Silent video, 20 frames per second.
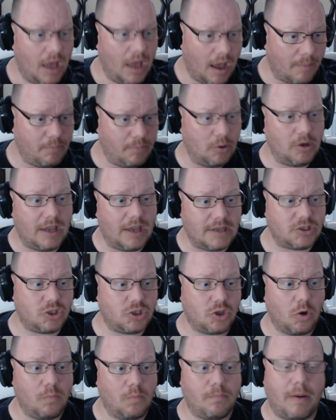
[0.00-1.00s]
I put that
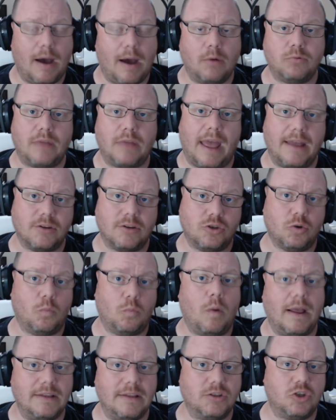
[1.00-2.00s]
storm pole down to
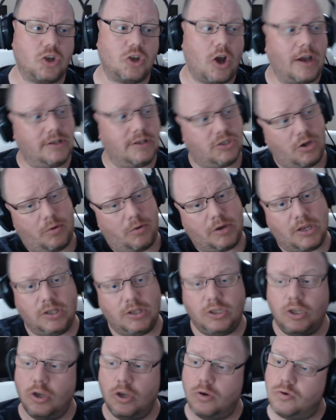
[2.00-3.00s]
one side so I
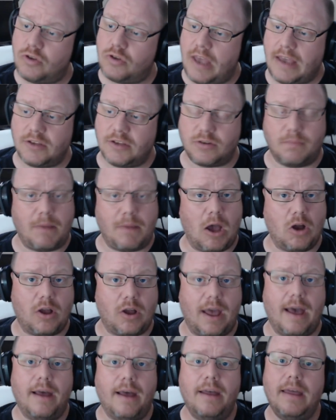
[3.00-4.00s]
can use that as a
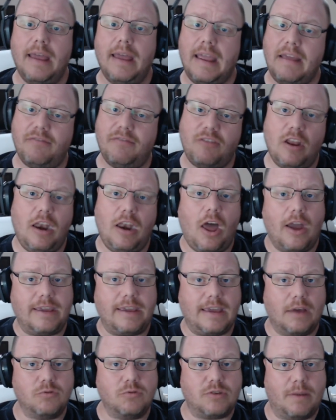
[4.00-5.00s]
marker. If the line
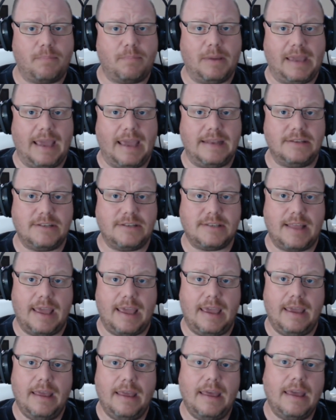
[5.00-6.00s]
goes up against
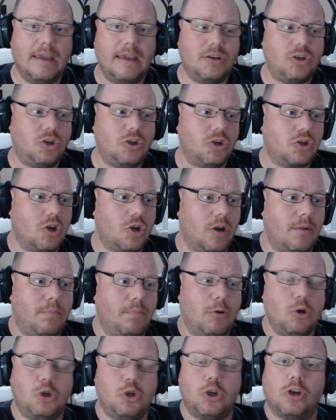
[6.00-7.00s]
it, it's just going to
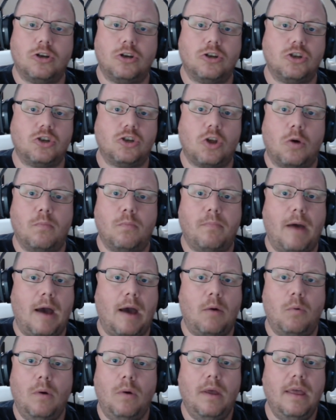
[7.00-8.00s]
push on the storm
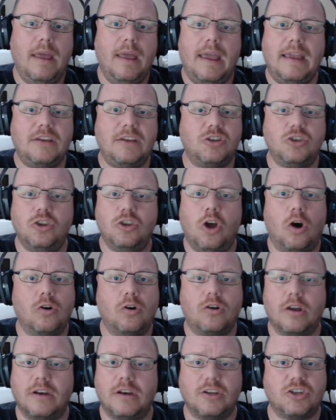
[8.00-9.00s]
pole. It's not
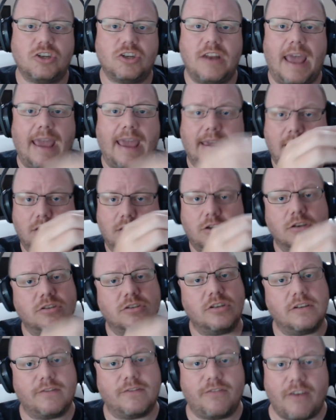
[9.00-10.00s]
going to snag because
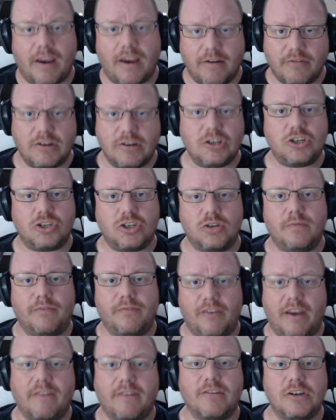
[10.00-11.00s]
it's very,
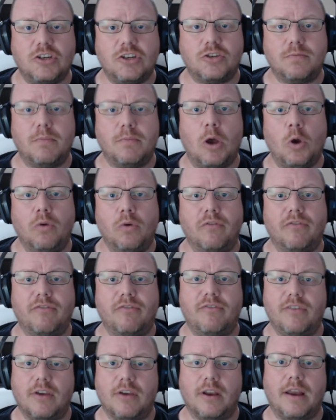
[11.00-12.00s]
very smooth,
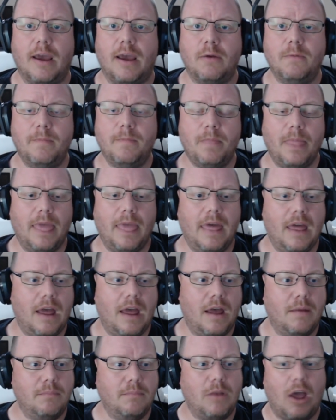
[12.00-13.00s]
you know.
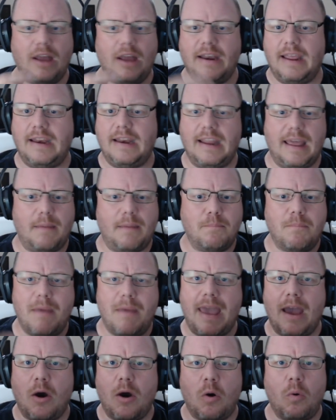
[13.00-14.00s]
Like they're that
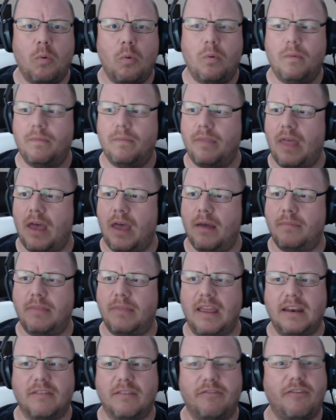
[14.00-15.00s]
metal,
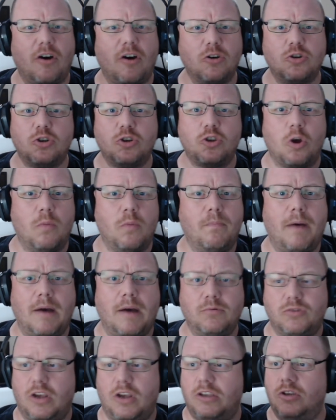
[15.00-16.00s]
they're the Fox storm
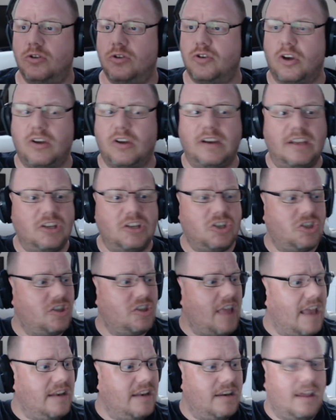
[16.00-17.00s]
poles that I use. I can
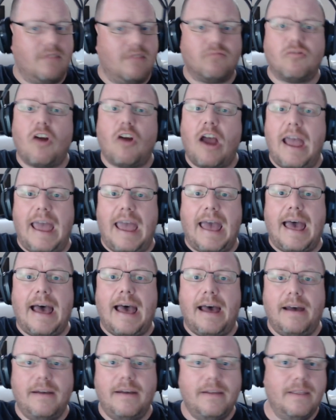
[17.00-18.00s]
extend it right
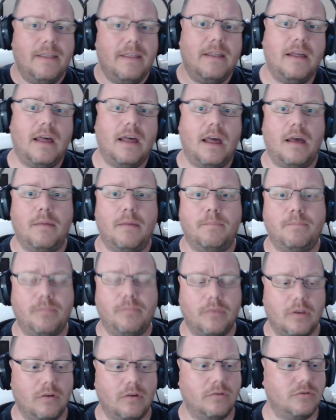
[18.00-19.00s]
out.
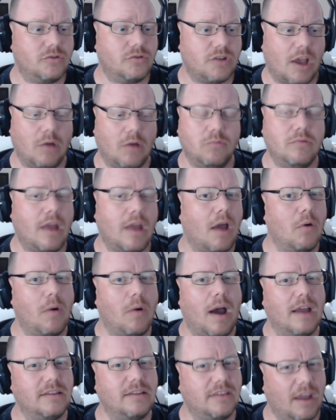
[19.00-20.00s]
So no,
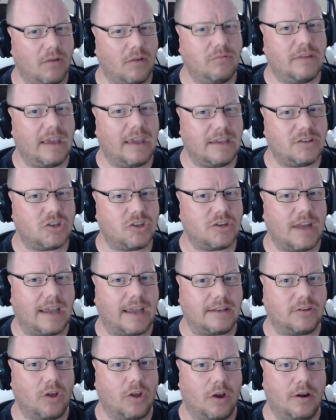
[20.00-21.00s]
I don't get
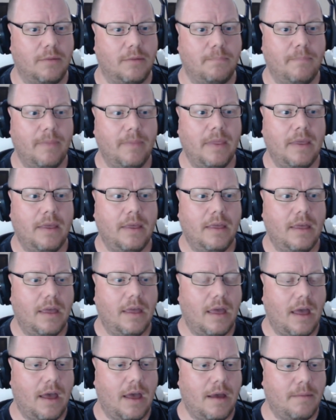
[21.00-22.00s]
snagged on
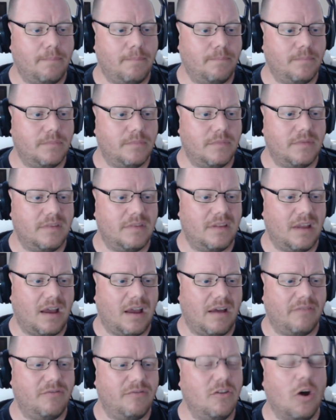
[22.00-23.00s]
them.
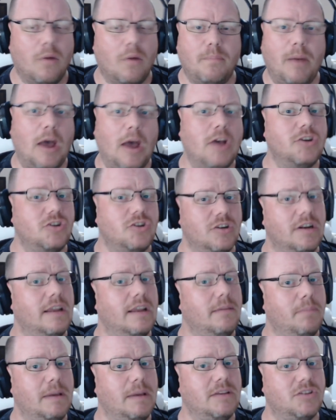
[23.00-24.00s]
I've not personally
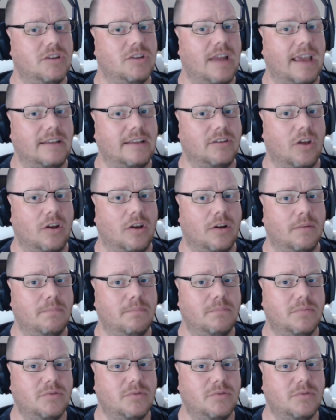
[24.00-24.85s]
been snagged on them.